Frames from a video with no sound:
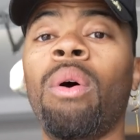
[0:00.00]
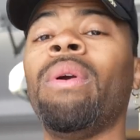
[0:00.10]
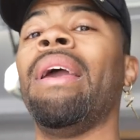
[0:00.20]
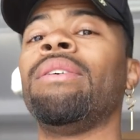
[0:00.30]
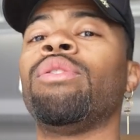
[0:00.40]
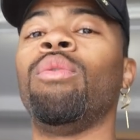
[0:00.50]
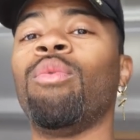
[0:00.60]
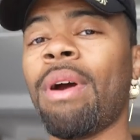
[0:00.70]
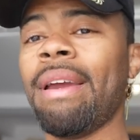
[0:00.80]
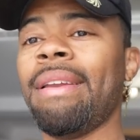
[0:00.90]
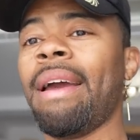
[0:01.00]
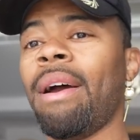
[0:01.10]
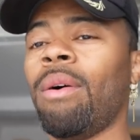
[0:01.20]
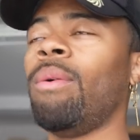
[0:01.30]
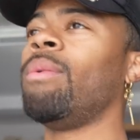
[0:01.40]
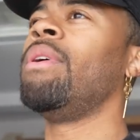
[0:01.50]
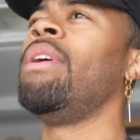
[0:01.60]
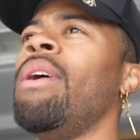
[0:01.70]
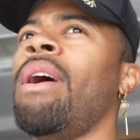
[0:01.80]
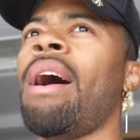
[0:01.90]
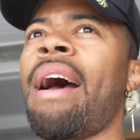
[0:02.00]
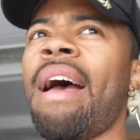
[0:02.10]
okay, so right now, I